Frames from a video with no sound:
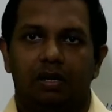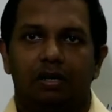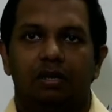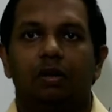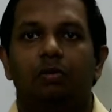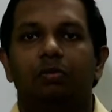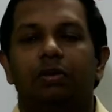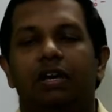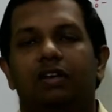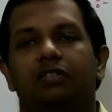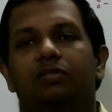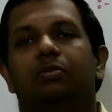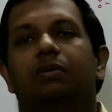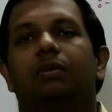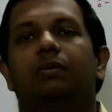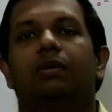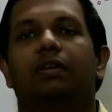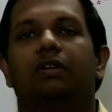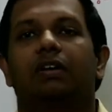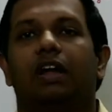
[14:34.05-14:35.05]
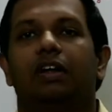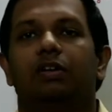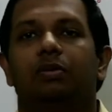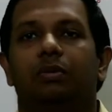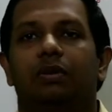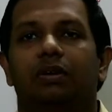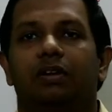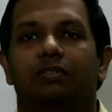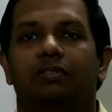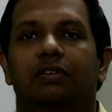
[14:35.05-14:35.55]
Now next we will try
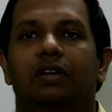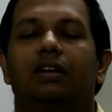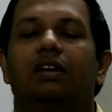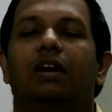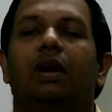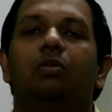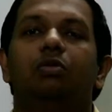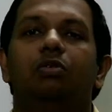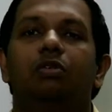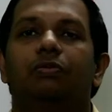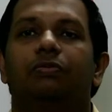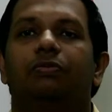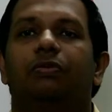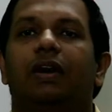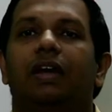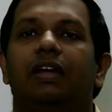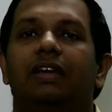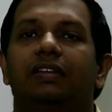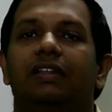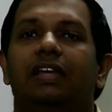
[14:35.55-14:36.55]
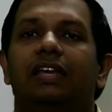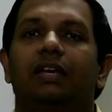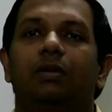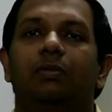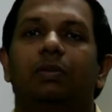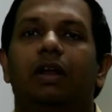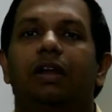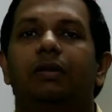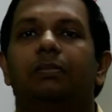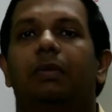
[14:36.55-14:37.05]
to understand how to find the
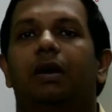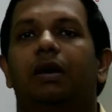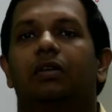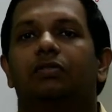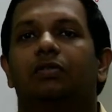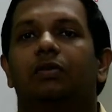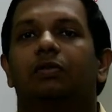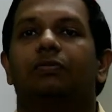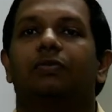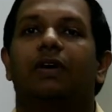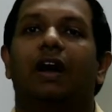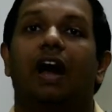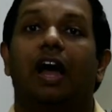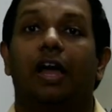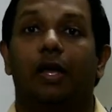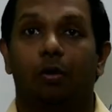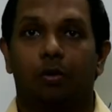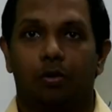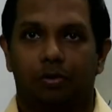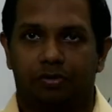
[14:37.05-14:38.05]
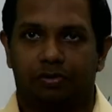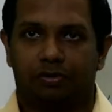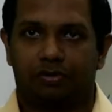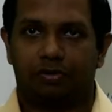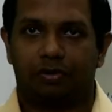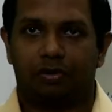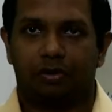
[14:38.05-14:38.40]
equivalent mass of ions.